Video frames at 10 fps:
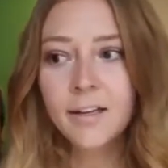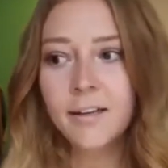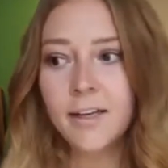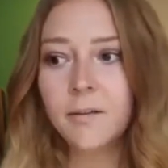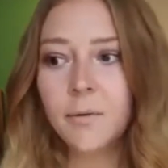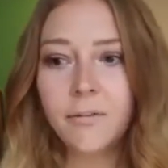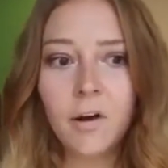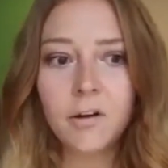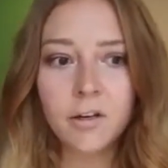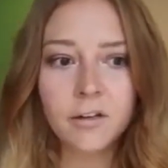Like we've
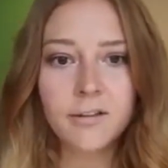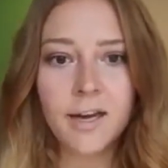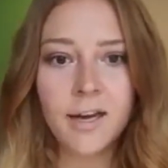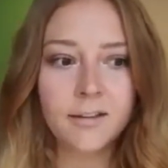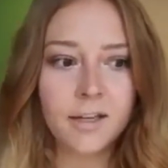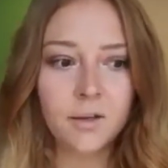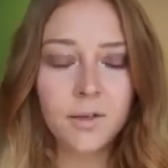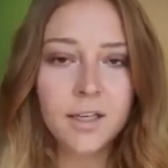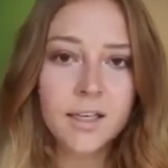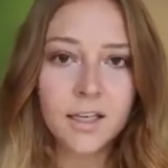all heard that you
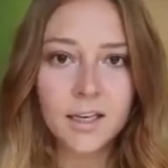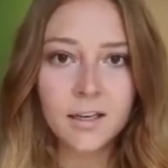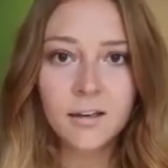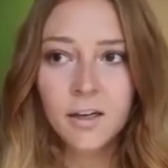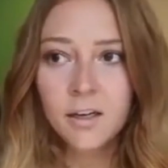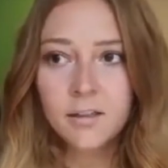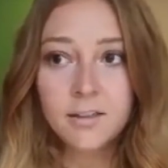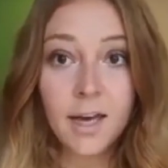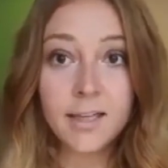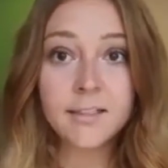need to eat
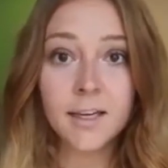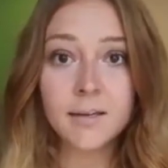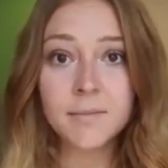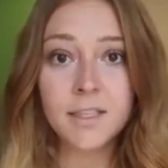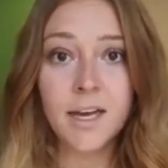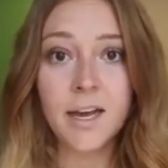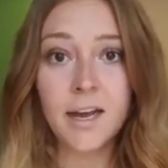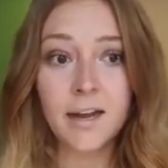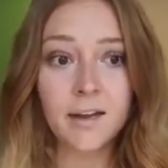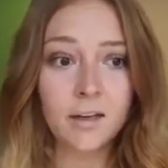10 times a
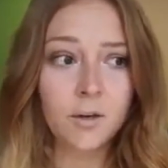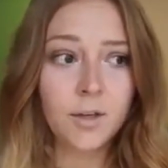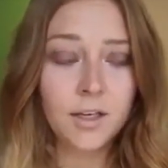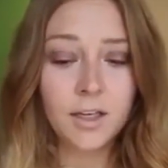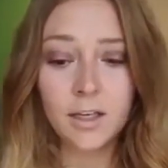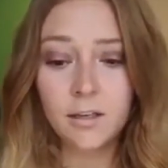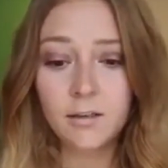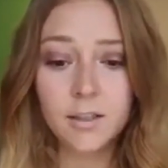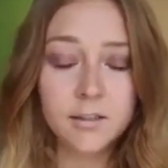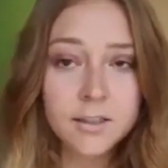day and you need to
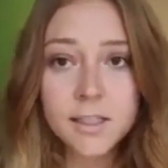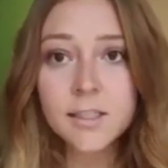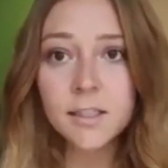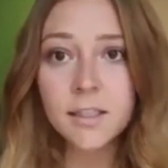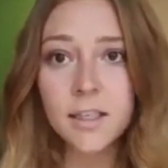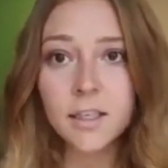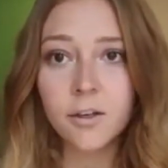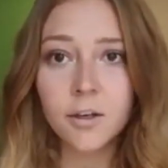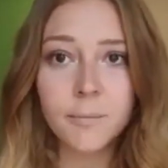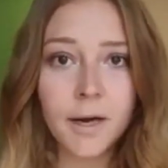eat consistently
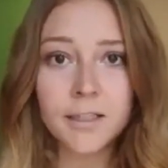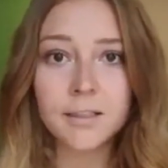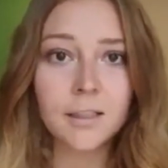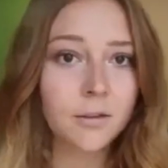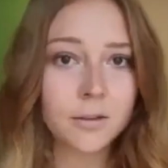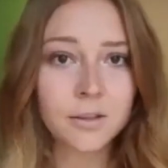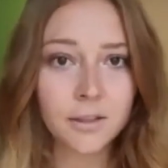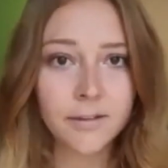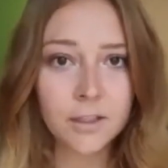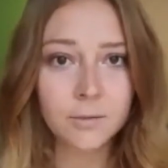or your body's going to go into
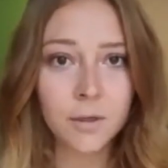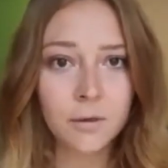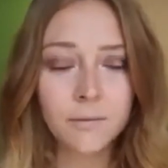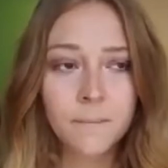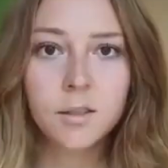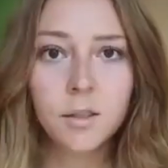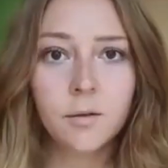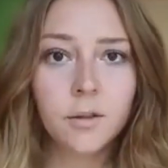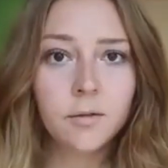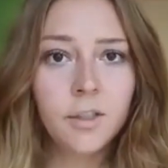starvation mode.
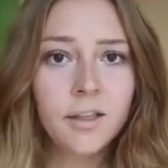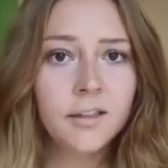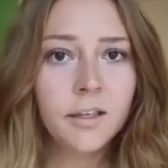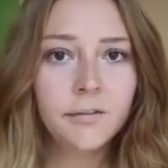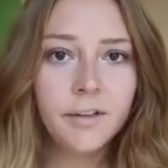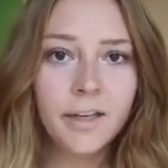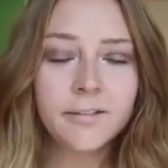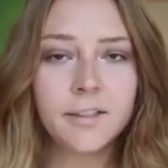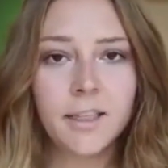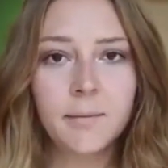So the only thing that I really
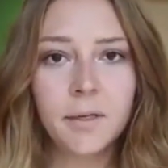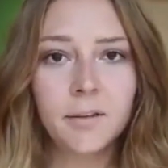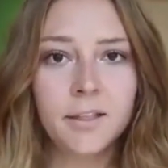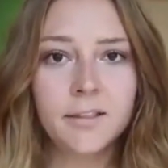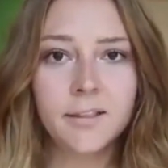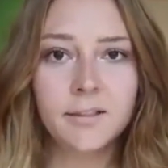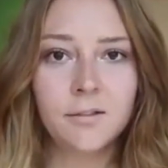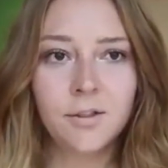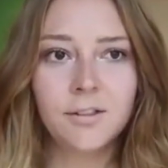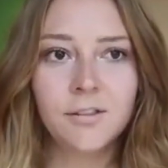have to say about this
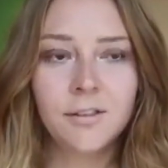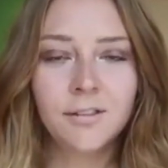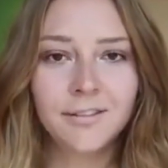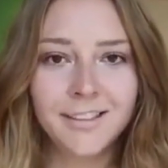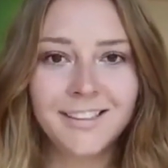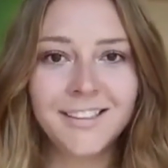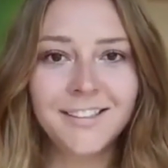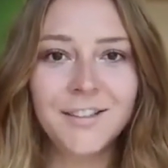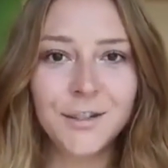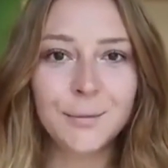is just
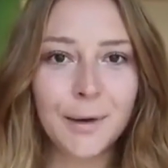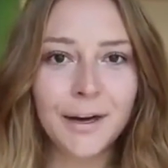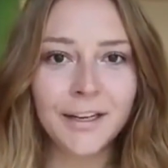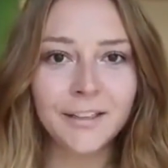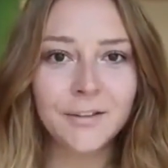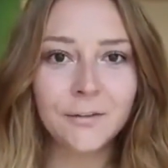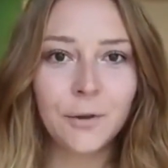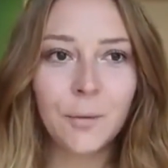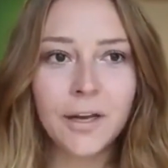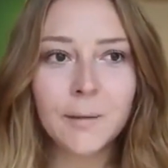listen to your body. So if
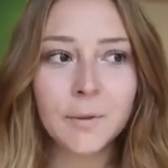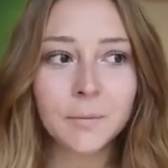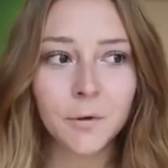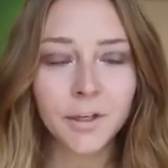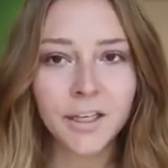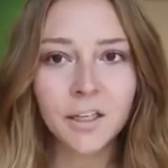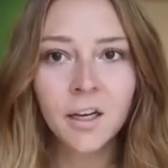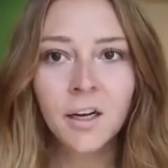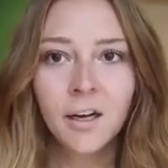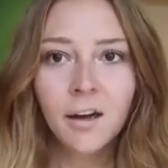you wake up in the
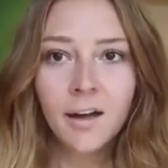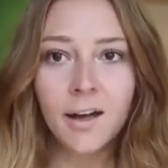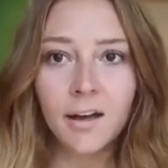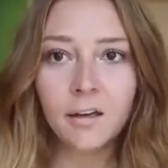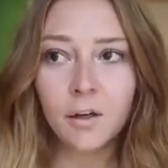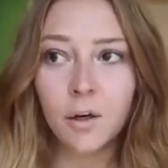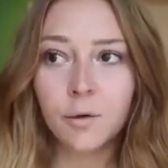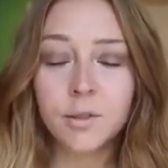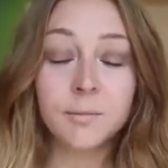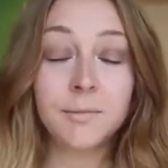morning and you
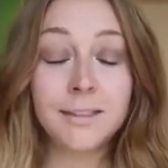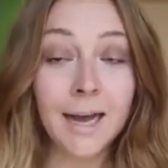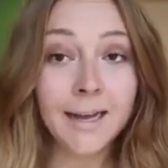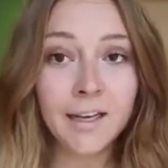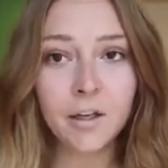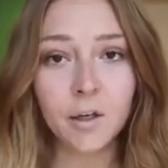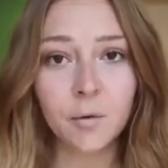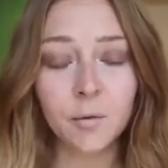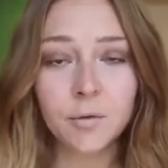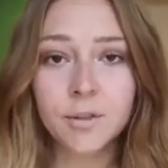know some diet
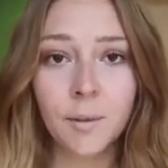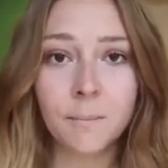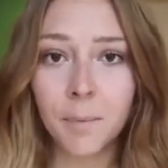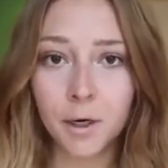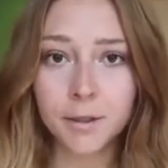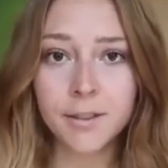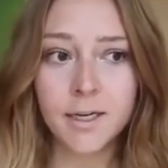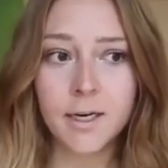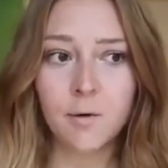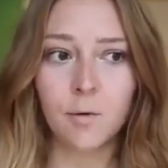or some
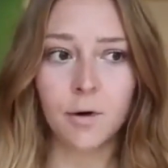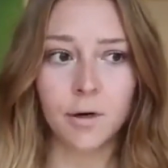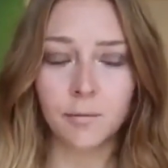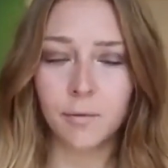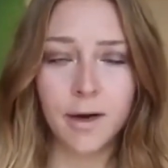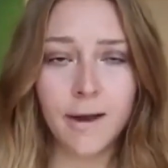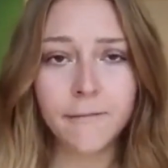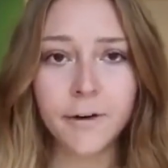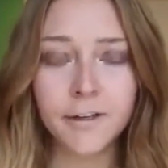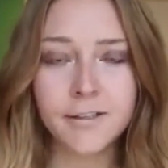person or
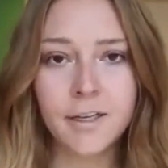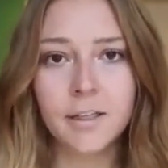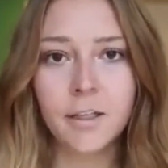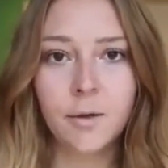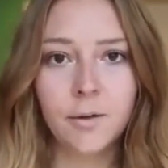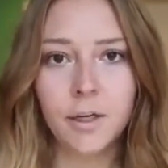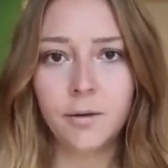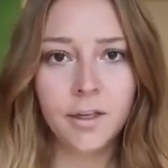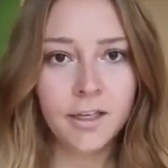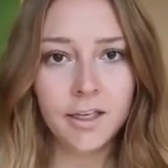whatever is telling you that
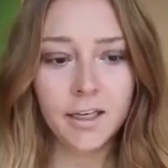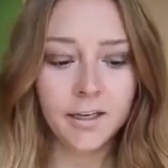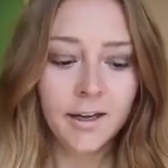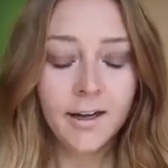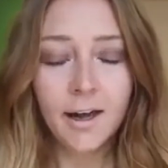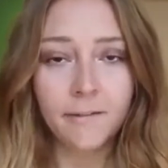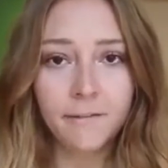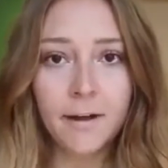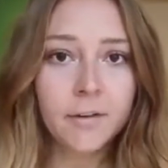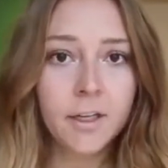you need to eat at
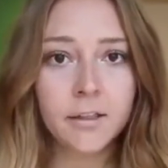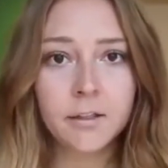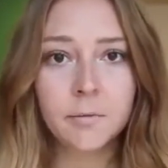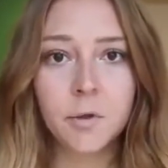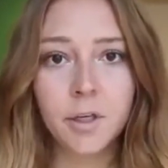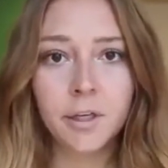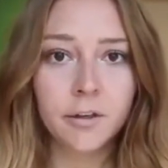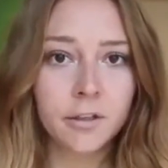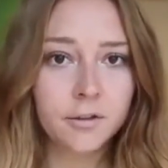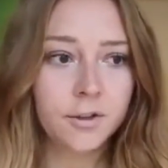5 o'clock in the morning
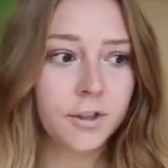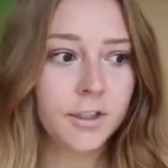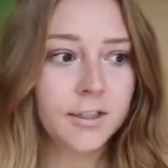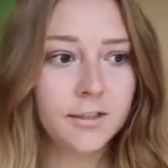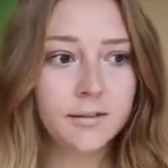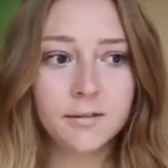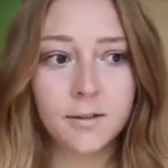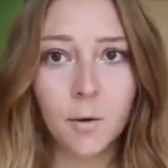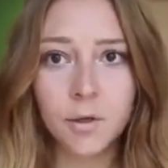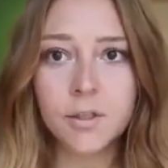or else you're gonna
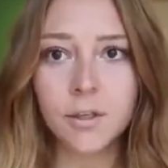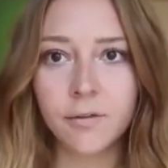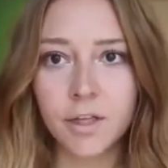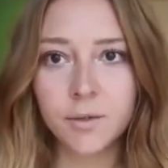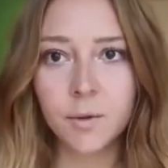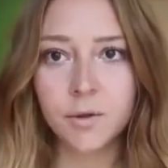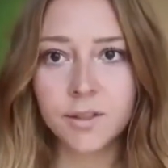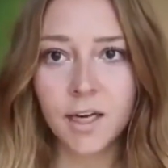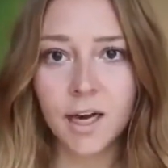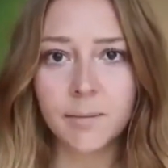go into starvation mode
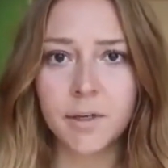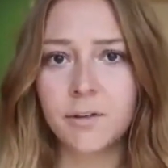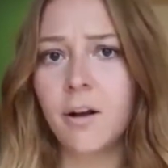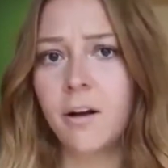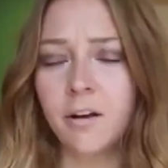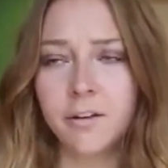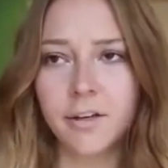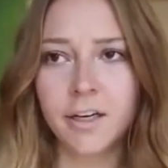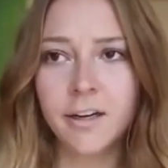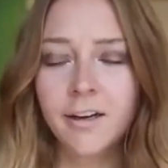and die, but you're not
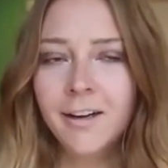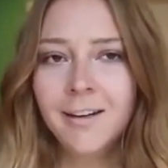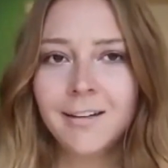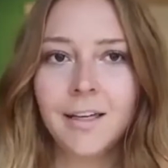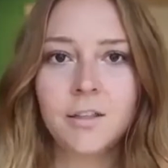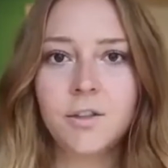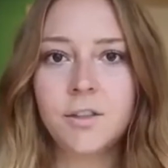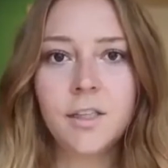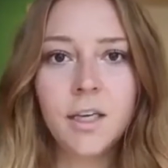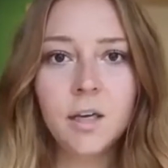hungry, like
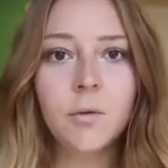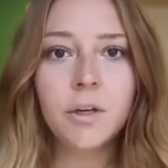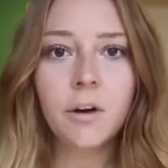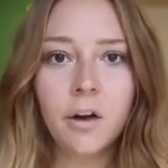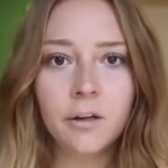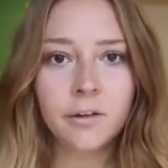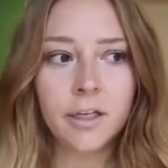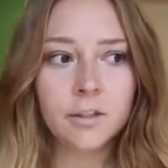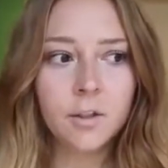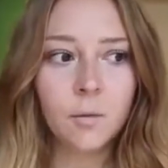just eat when you're
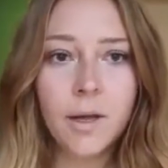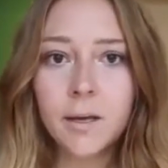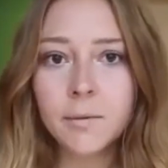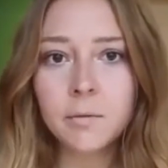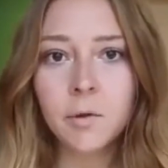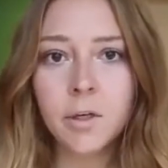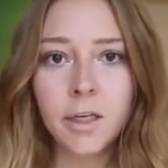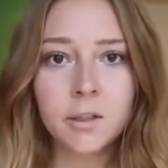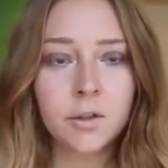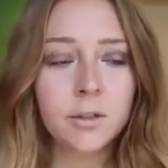hungry. So wake up in the
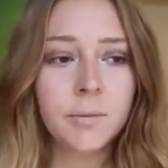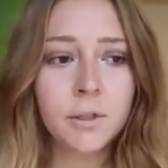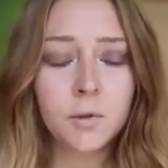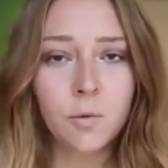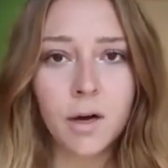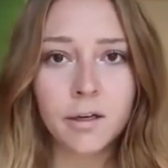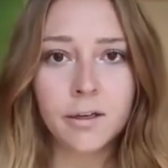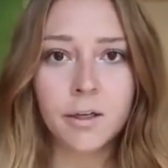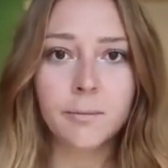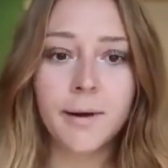morning, drink a bunch of
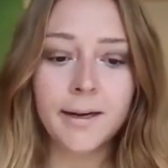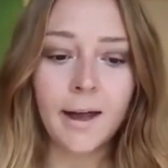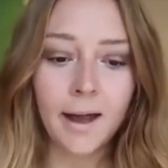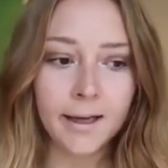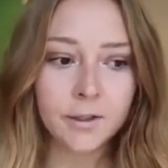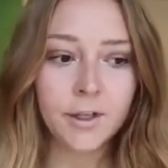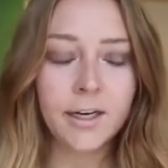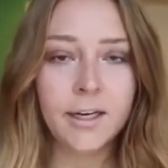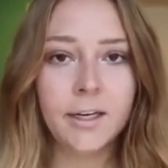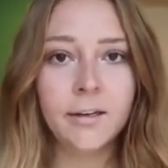water, get your body
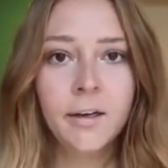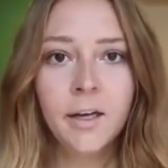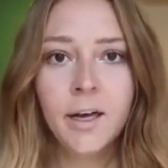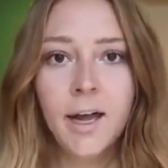hydrated,